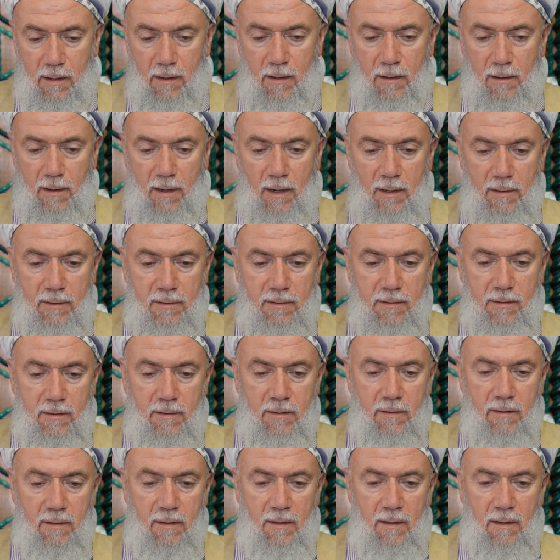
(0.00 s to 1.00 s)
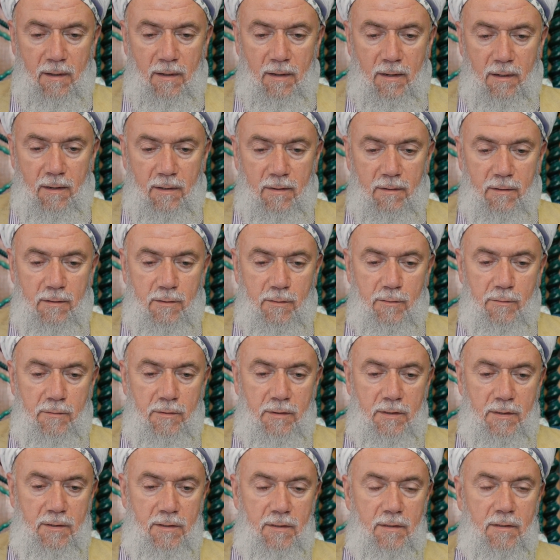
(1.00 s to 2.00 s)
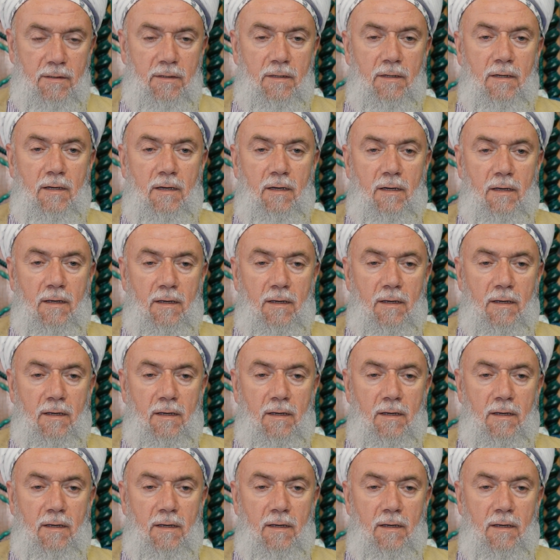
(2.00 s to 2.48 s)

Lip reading: rat in Suish,